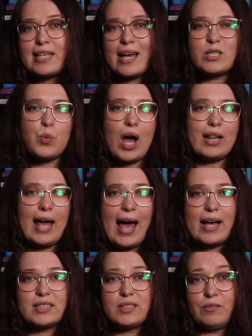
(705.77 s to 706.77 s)
as well
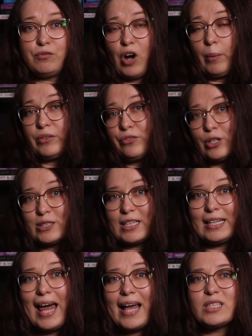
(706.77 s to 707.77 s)
as from the first
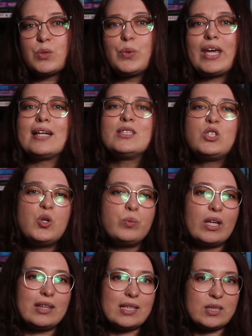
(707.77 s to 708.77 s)
glance we can assume
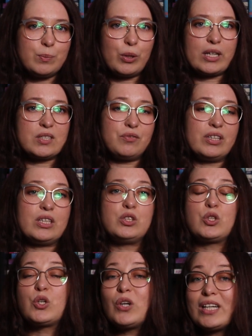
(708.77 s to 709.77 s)
that this book is written
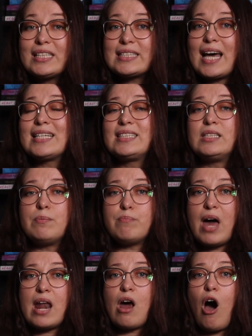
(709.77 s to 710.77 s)
to criticize the
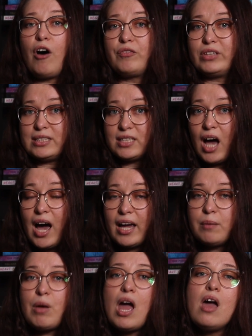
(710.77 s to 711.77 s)
men of the
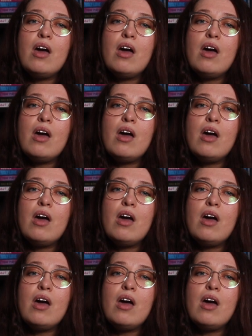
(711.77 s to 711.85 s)
time,